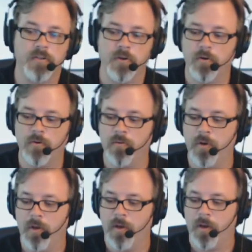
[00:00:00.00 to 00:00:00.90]
So
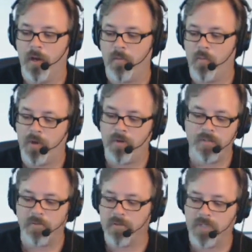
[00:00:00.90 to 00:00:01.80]
um, while
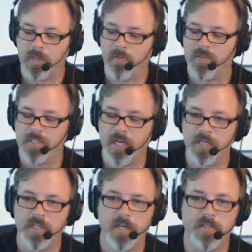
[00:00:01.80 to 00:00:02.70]
certain some of the
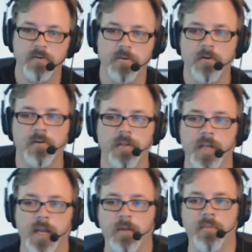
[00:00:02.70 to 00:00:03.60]
stage settings are currently
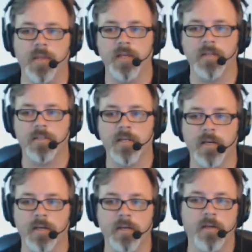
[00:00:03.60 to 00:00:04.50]
named things
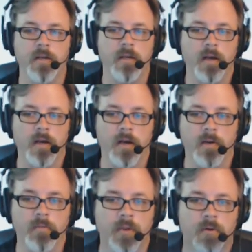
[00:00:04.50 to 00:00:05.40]
like
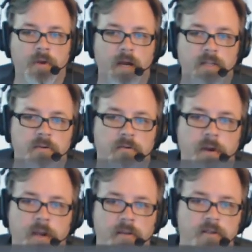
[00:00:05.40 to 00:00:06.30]
um, you know concert
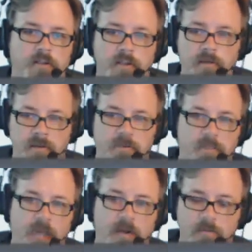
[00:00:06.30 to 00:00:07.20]
grand, it's just a it's a
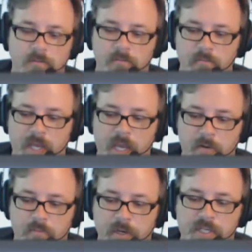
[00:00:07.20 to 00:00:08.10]
piano
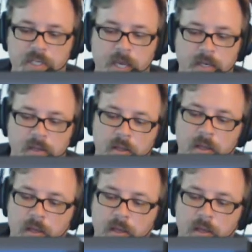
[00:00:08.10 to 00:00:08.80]
piano preset.